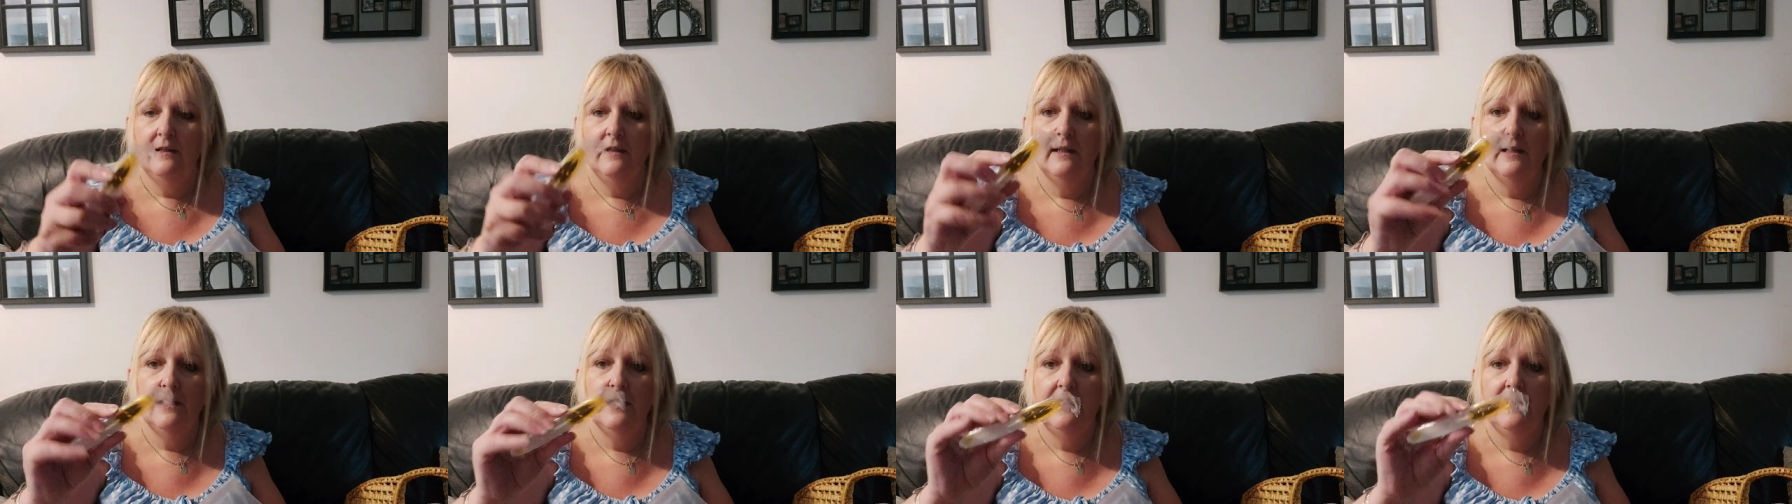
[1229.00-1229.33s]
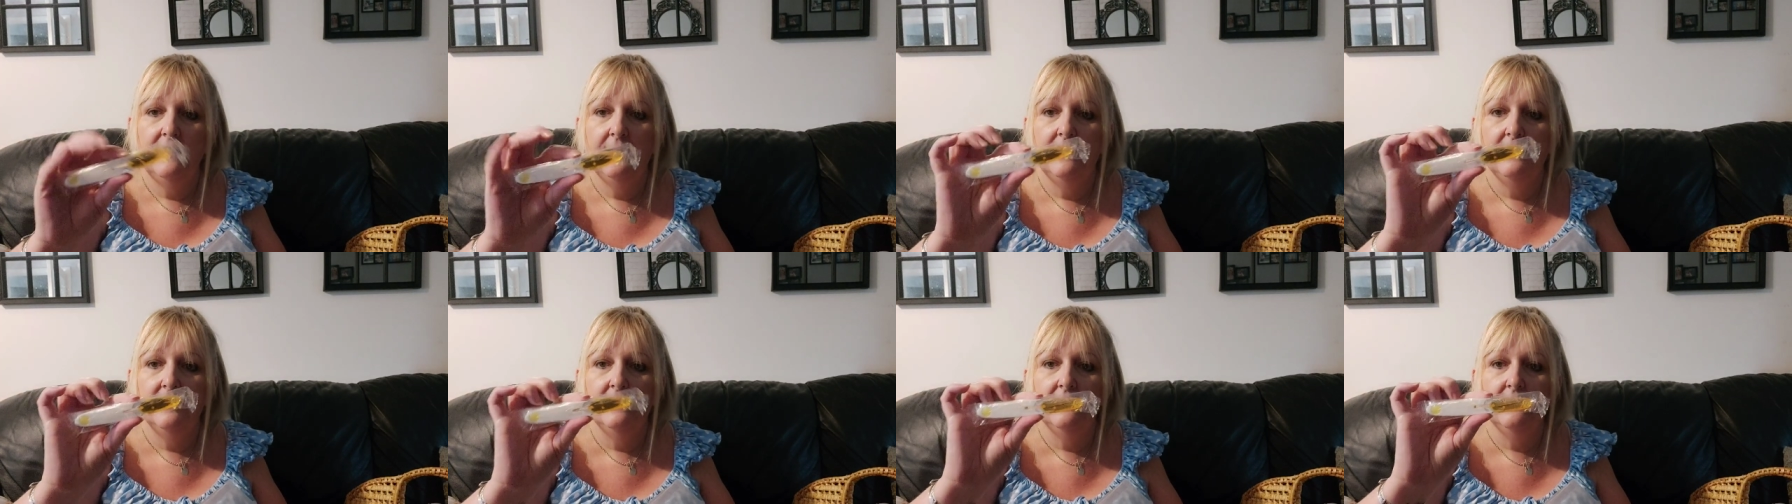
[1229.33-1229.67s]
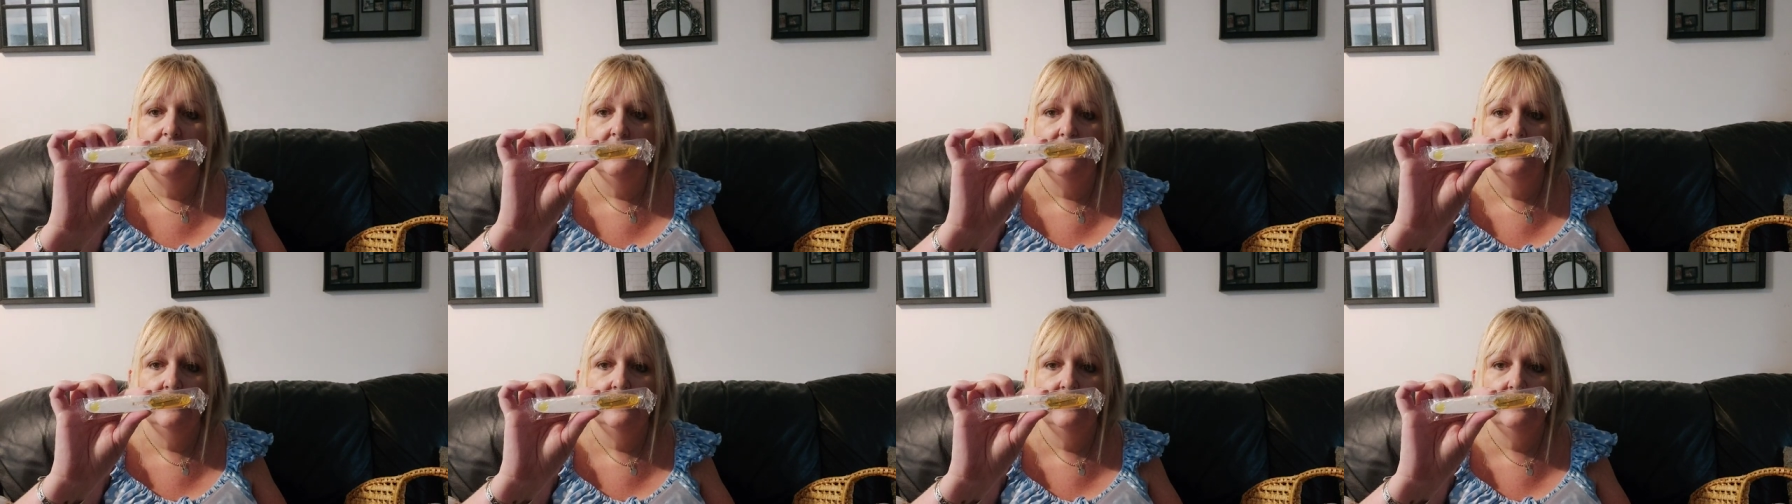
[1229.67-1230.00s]
Like a
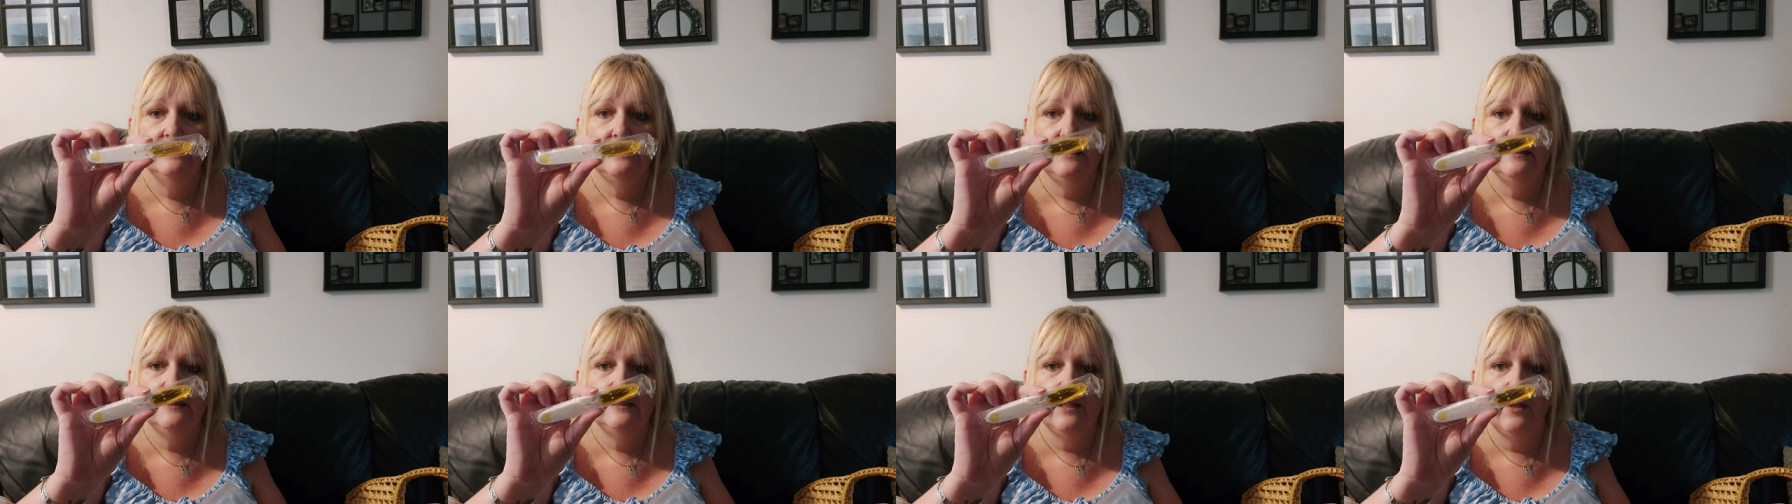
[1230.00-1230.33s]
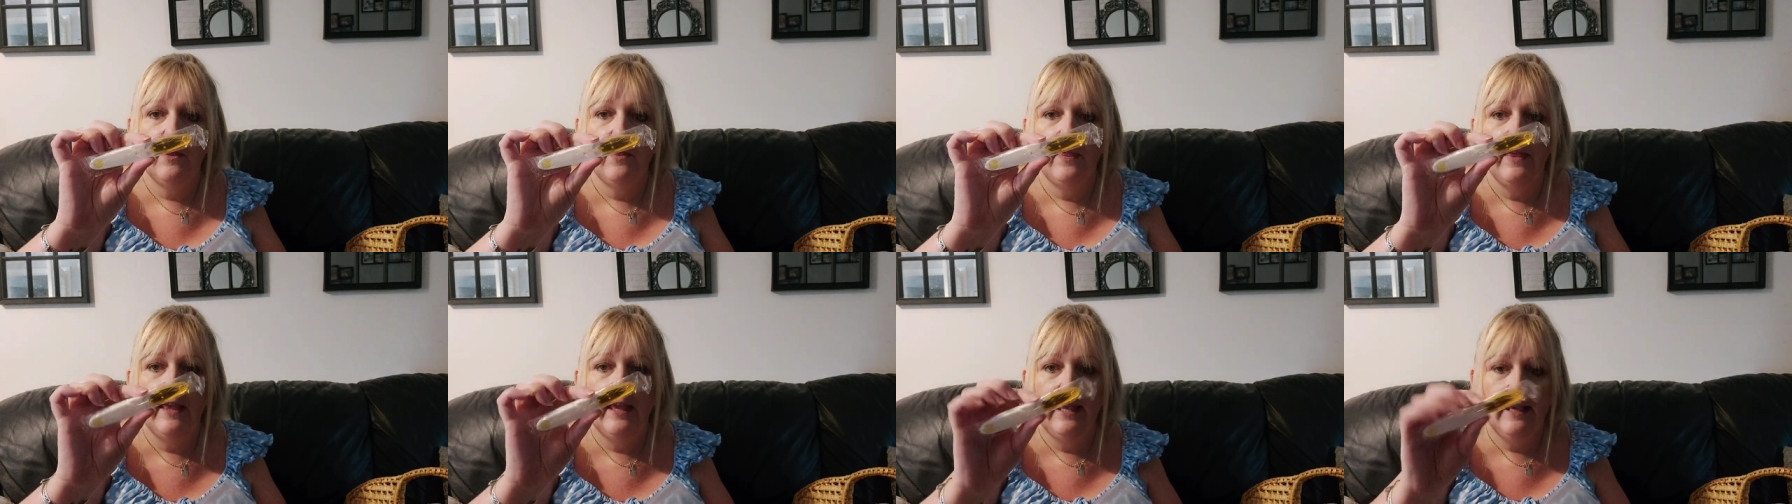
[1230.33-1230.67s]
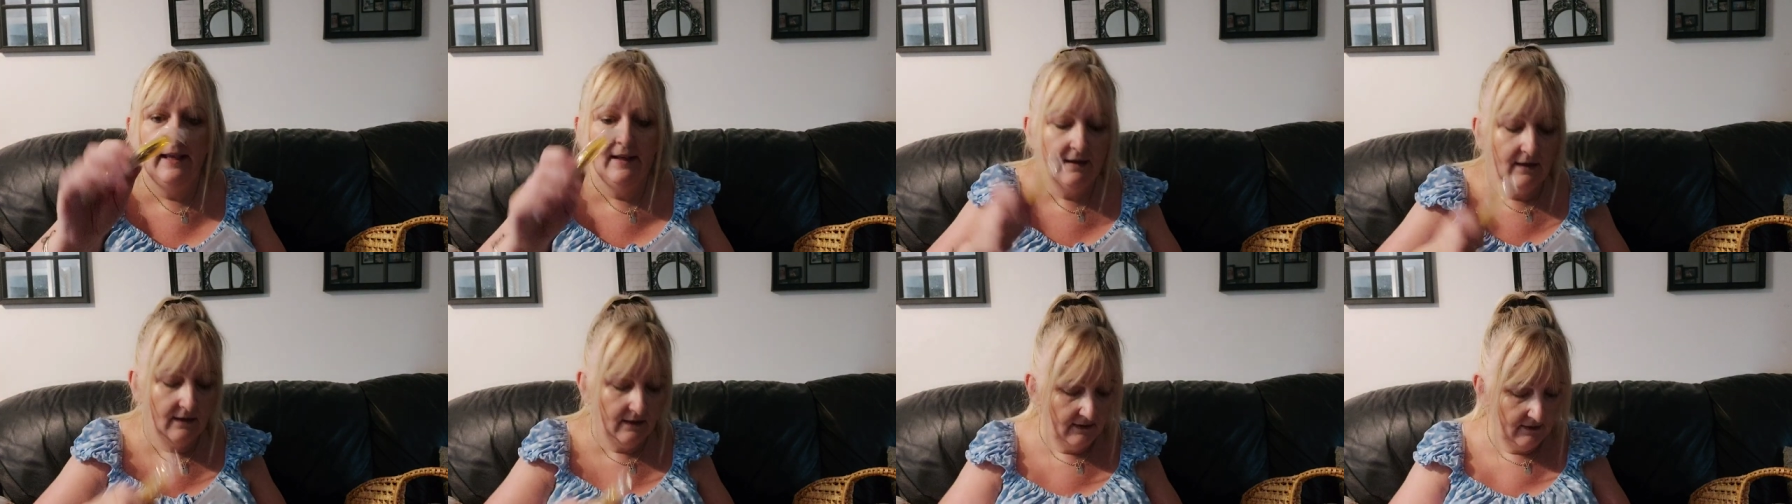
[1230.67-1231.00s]
little scissor
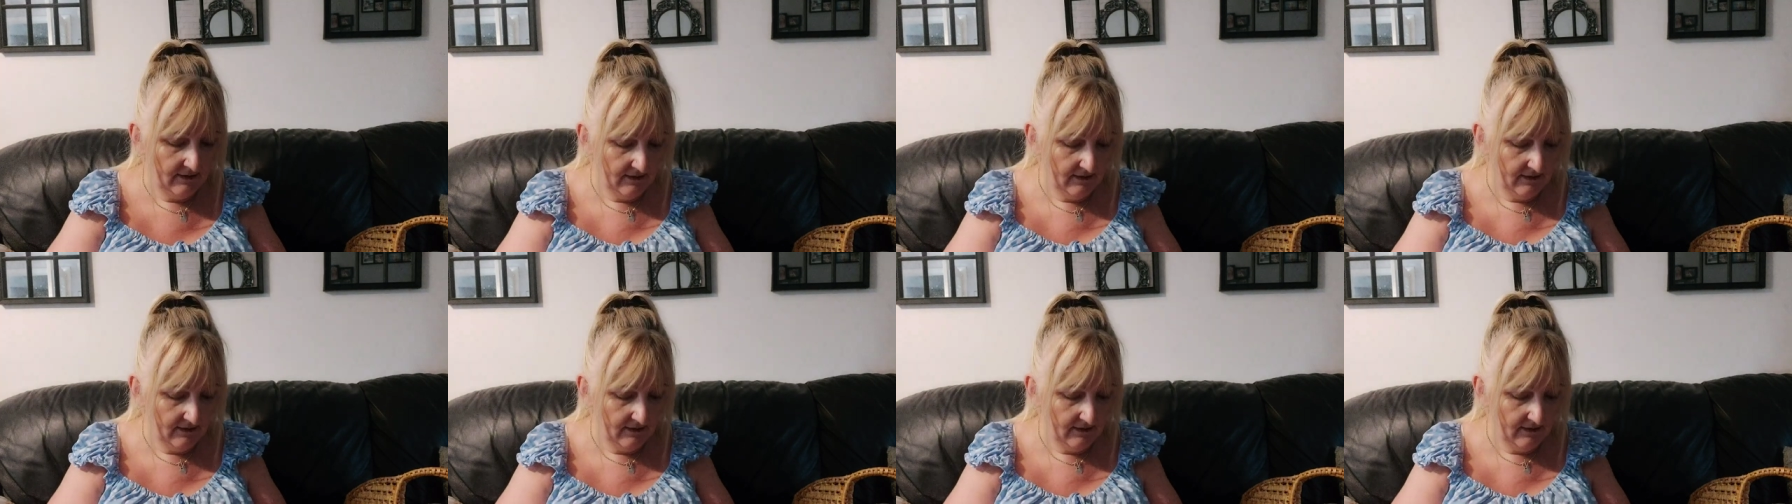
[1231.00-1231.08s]
thing.